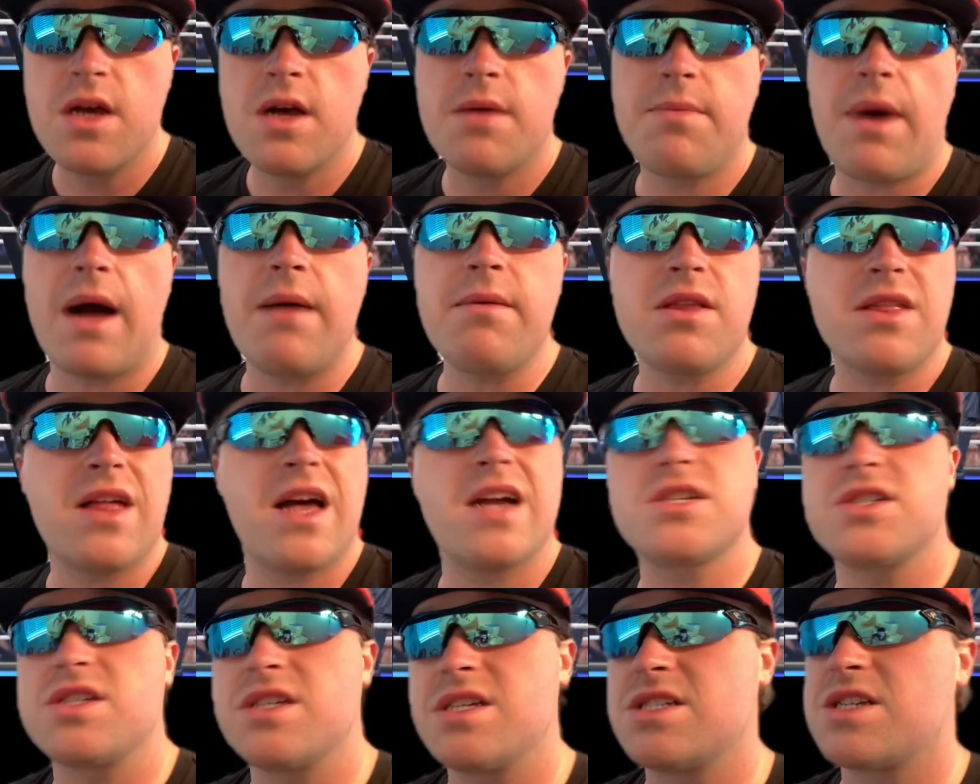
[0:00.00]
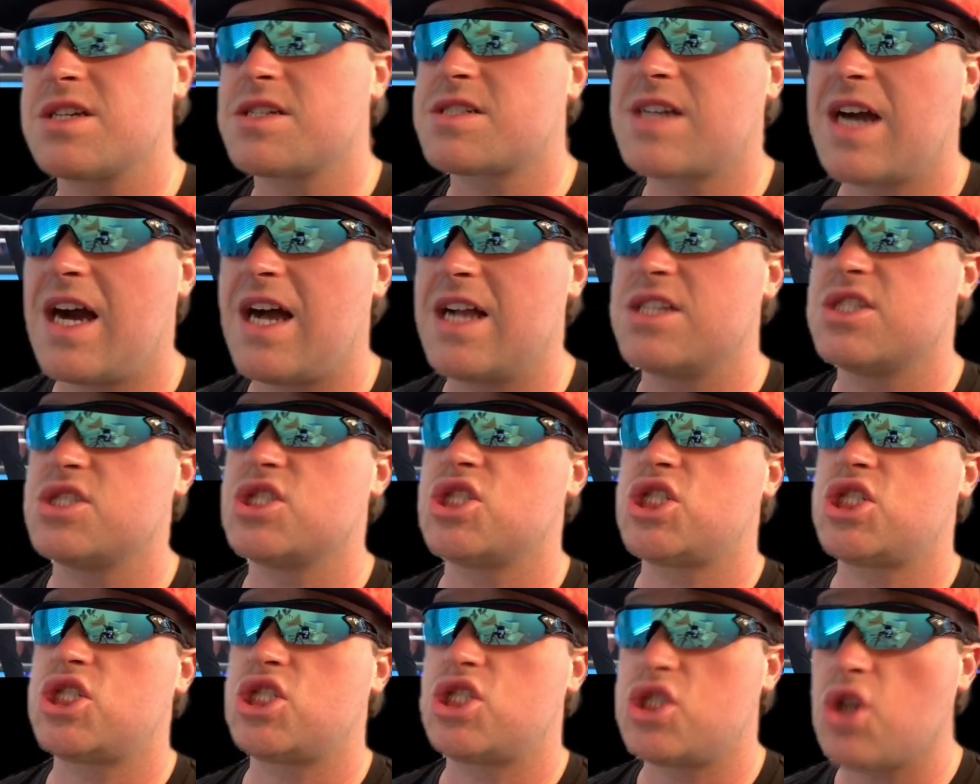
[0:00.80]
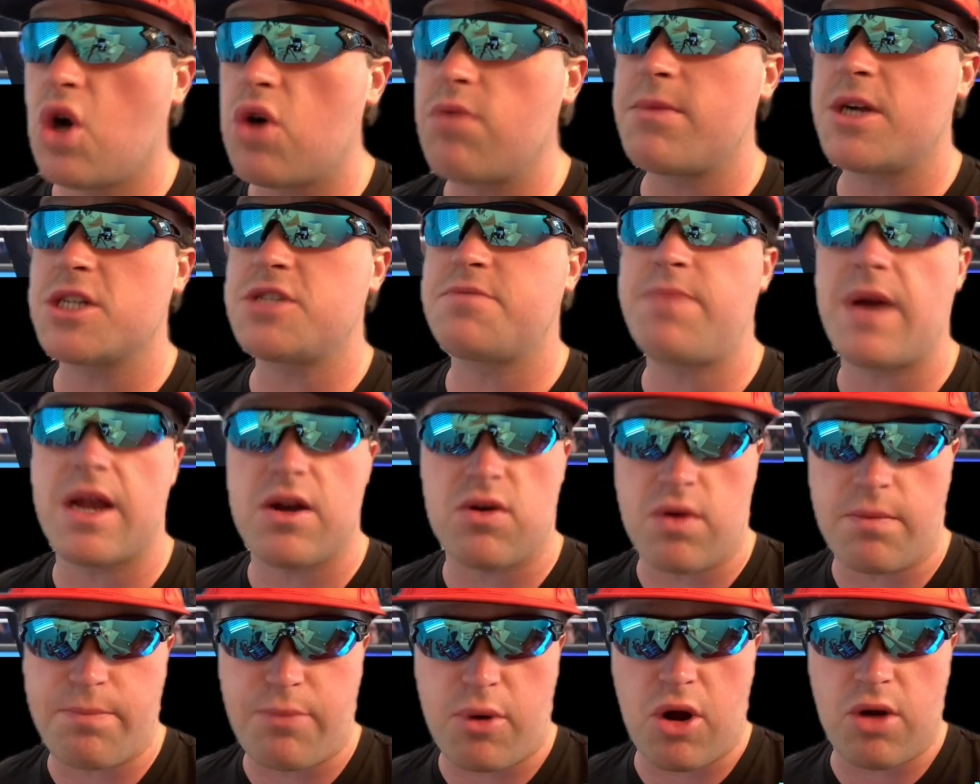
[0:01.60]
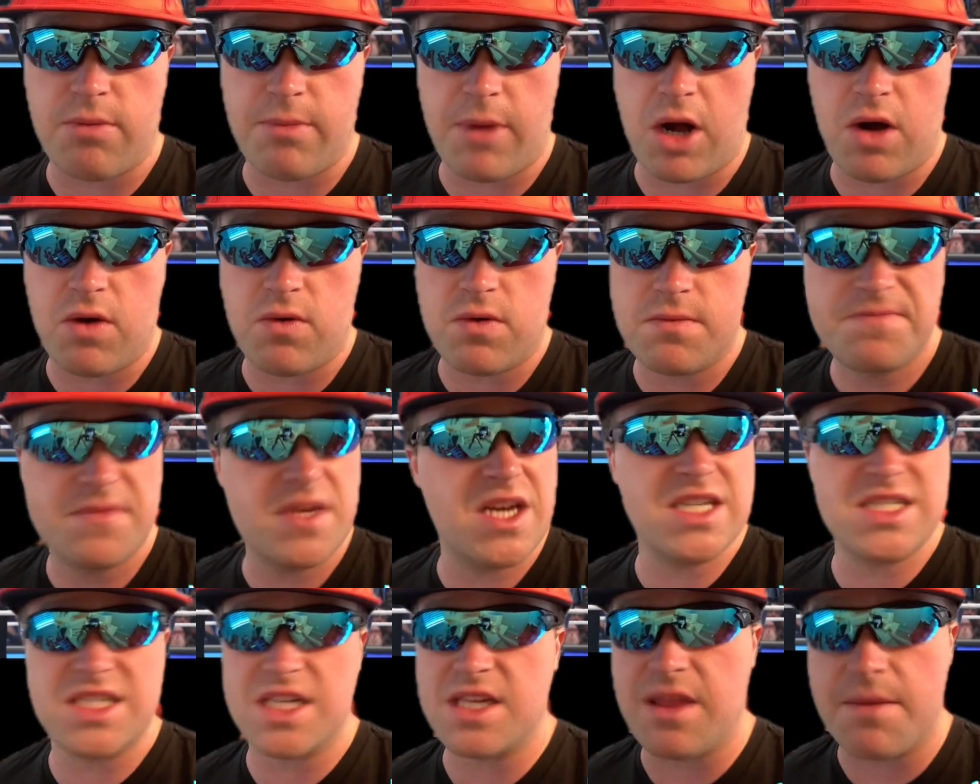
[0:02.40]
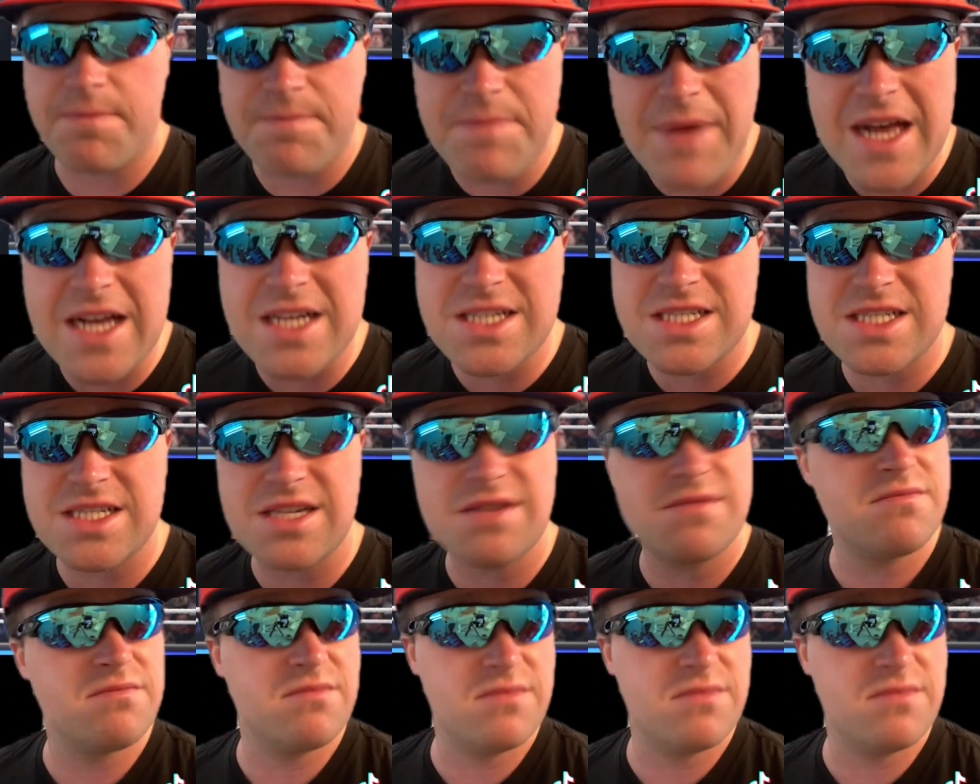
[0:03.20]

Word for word: Bobby Lashley's just gotten so much better at promo. Is he the best?